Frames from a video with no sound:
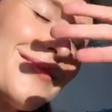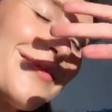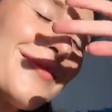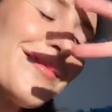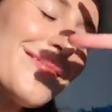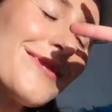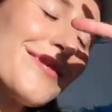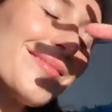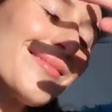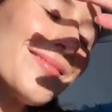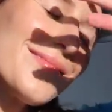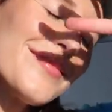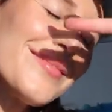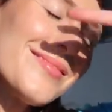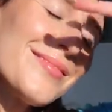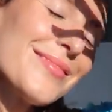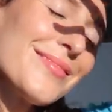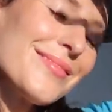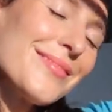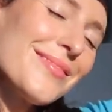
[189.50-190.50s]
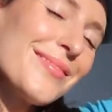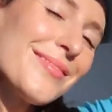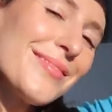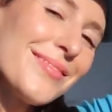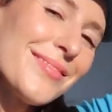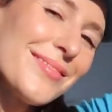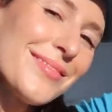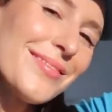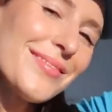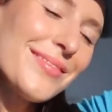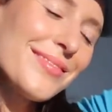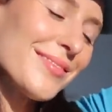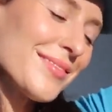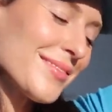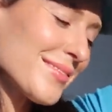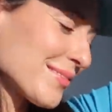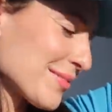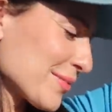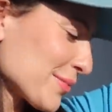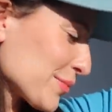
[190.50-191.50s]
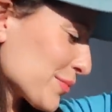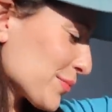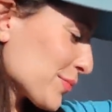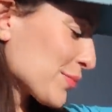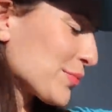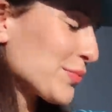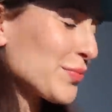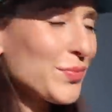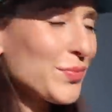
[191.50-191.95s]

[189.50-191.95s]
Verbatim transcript: Also got this really cute blue cap,